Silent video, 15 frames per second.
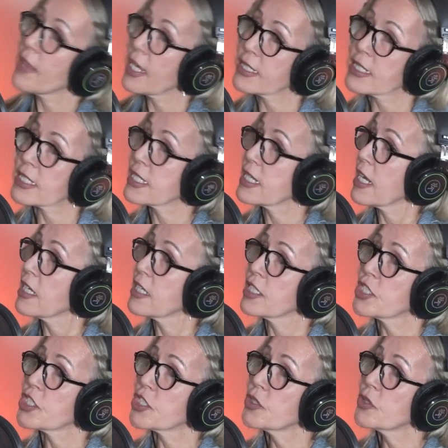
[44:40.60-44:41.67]
that
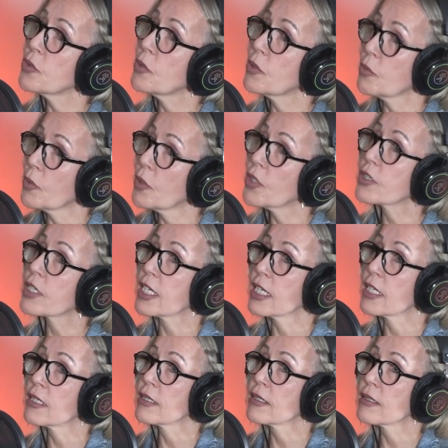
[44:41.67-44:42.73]
stage you were
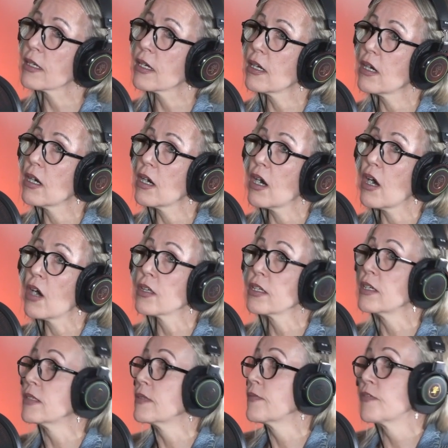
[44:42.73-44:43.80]
working on
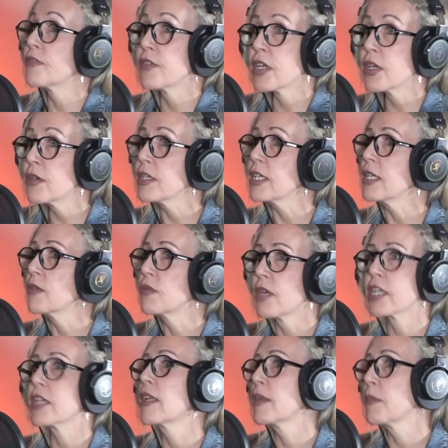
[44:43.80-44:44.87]
a very
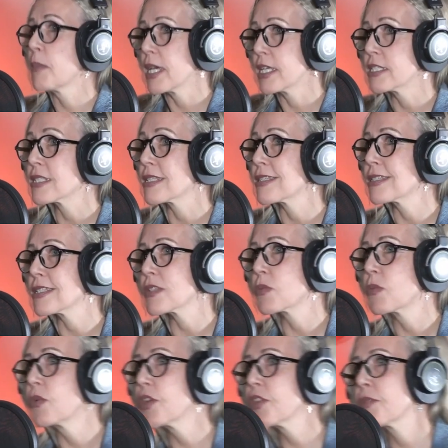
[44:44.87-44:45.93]
regular basis
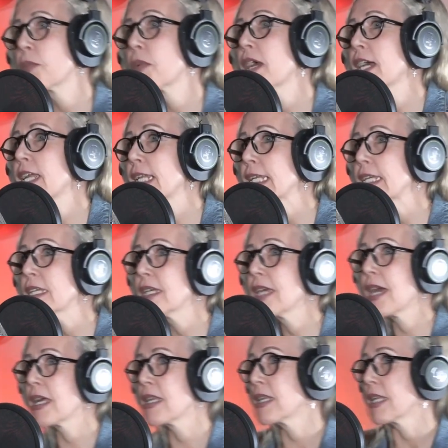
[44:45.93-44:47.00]
with Bradley
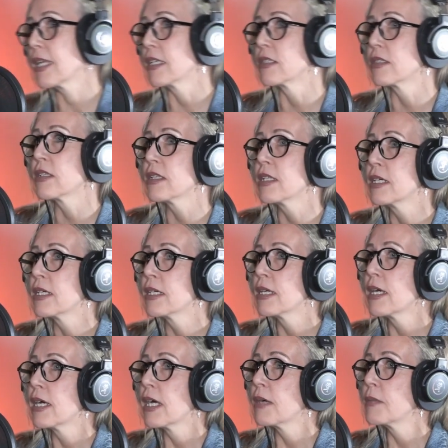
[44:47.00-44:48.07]
and Neil.
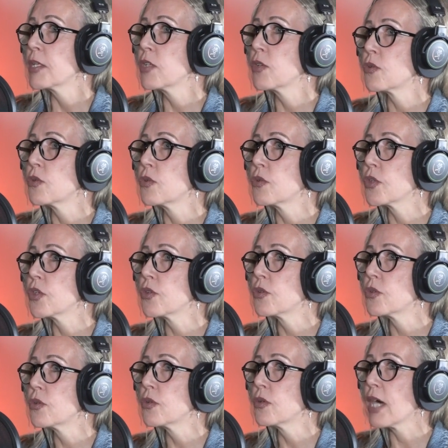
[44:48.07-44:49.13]
I mean,
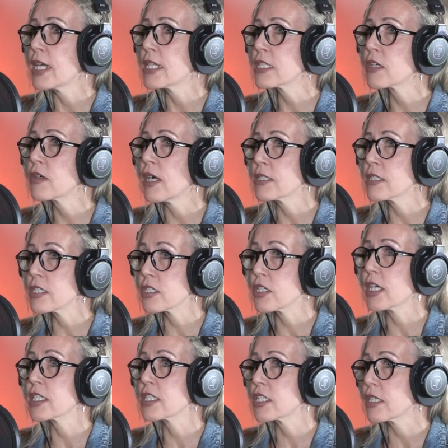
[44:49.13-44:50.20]
your underground
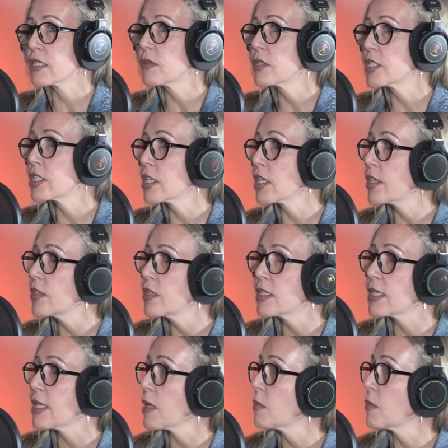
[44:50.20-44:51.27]
structure, which
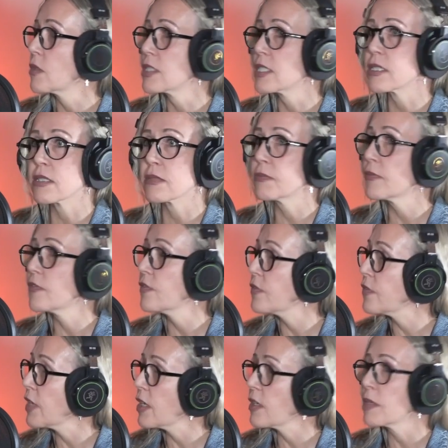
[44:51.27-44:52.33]
included them, was
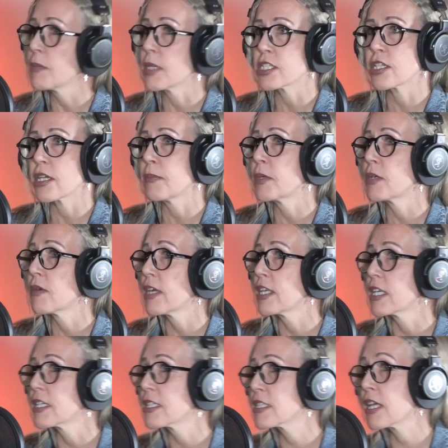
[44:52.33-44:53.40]
very much up and
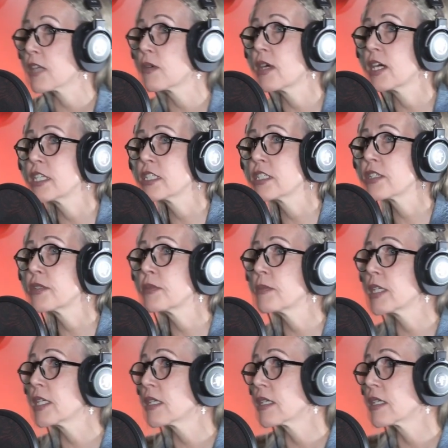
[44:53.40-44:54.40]
running. Is that right, Jeremy?